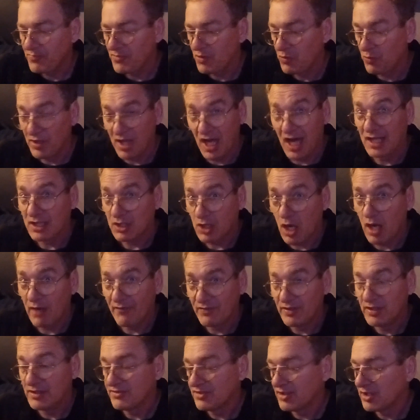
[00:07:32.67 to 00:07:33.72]
With hot
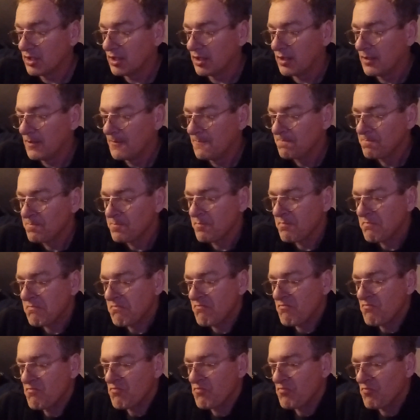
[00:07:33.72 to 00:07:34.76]
coffee, it's good.
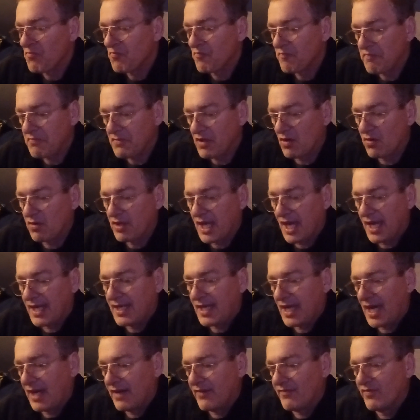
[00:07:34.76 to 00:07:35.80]
Okay,
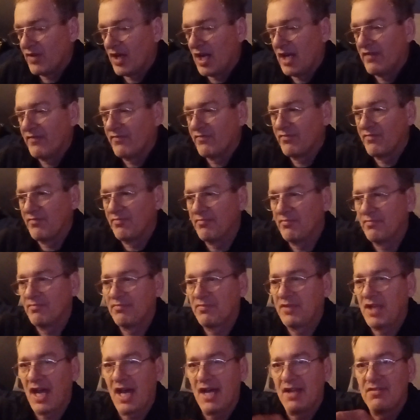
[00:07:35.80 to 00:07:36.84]
now I've
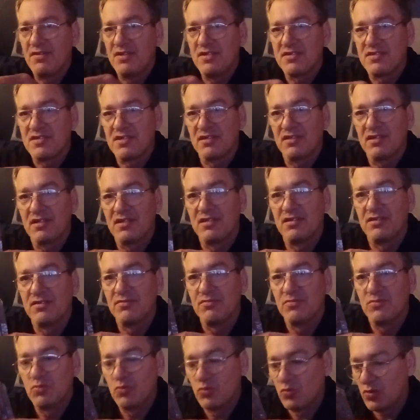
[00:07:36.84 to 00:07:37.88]
got this a
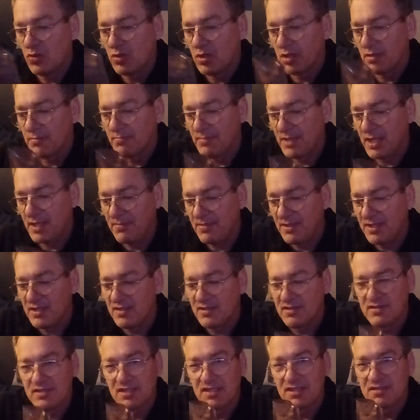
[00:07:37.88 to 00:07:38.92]
little warm. Maybe I
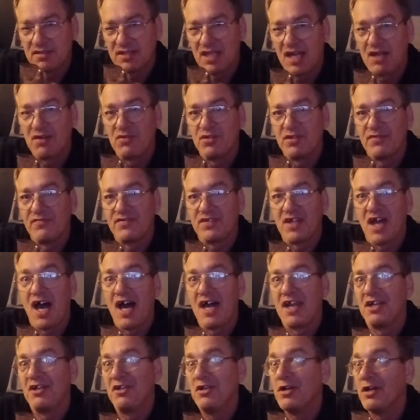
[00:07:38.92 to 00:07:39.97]
don't know if it's
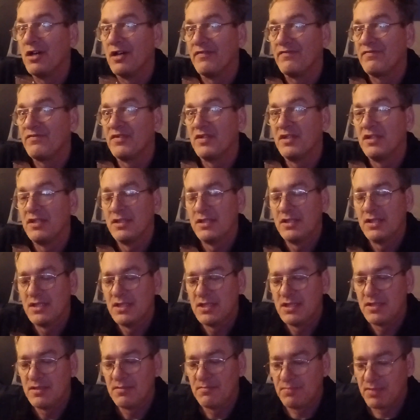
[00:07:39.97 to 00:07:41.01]
hot enough,
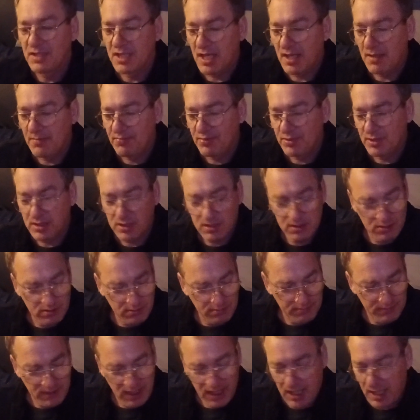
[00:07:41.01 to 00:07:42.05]
but I put,
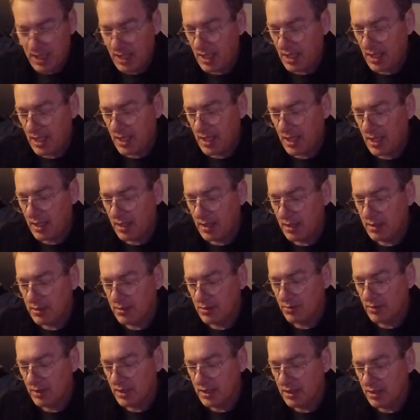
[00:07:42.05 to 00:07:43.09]

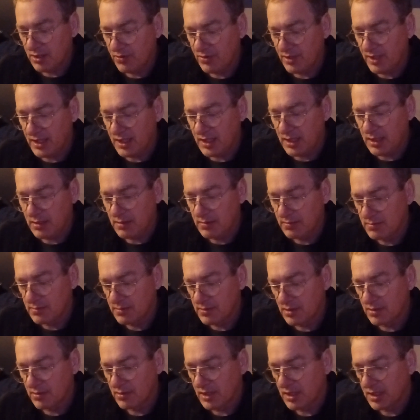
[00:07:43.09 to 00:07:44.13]
don't get greedy.
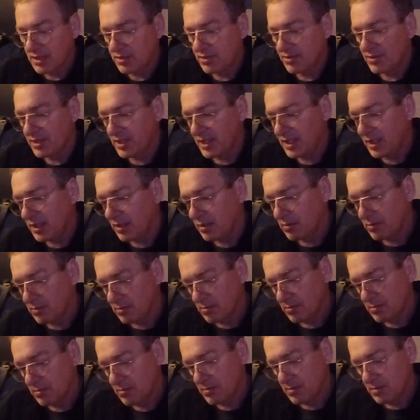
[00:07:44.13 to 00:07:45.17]
Don't get greedy.
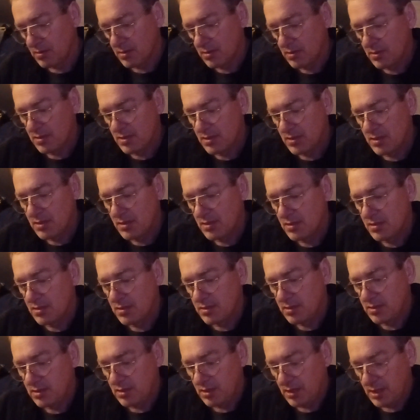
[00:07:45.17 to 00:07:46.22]
You
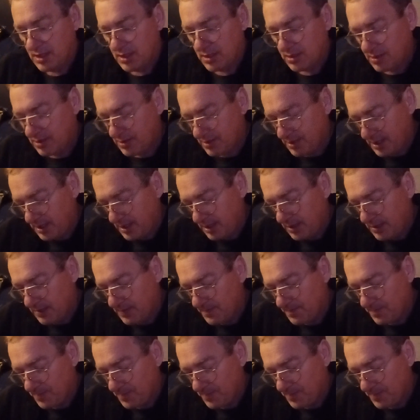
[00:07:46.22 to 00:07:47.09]
get greedy.